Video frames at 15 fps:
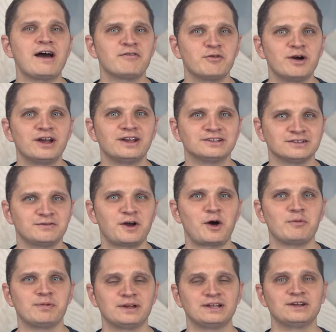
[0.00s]
ways of
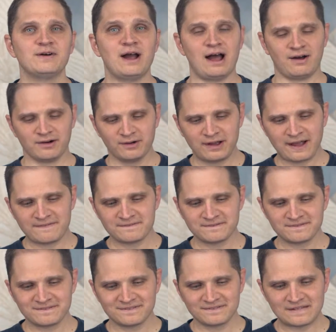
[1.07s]
helping you out. Okay,
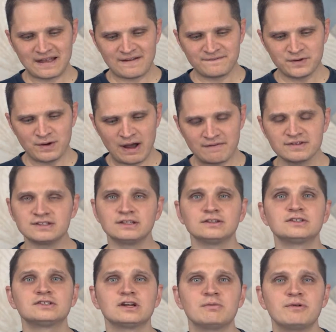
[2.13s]
if you haven't seen
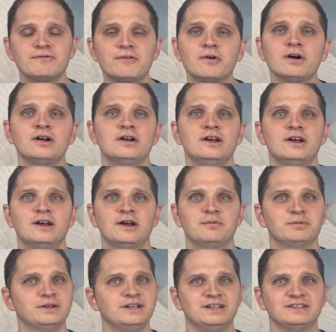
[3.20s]
this show before,
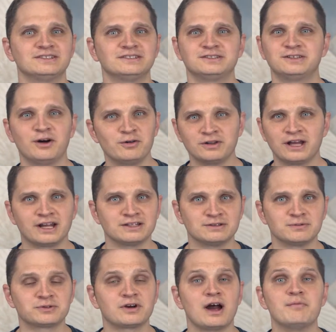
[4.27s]
please don't like and
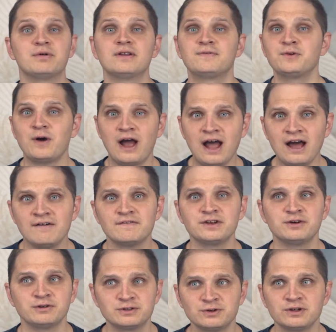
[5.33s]
subscribe. But if you have
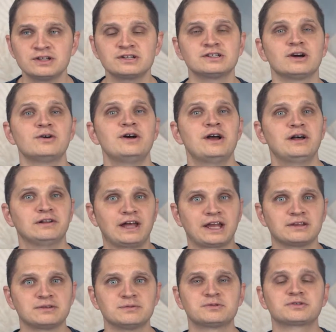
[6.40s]
and you enjoy the show, like
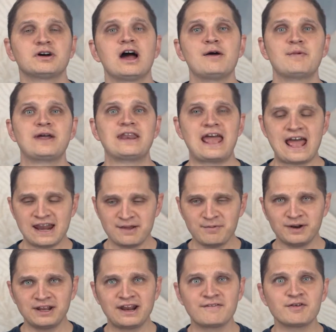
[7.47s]
and subscribe. And
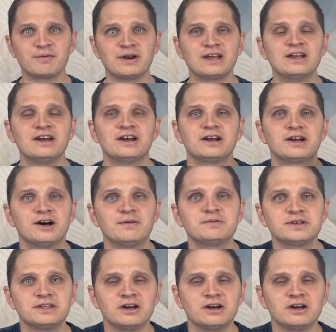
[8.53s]
anybody and everybody, come to the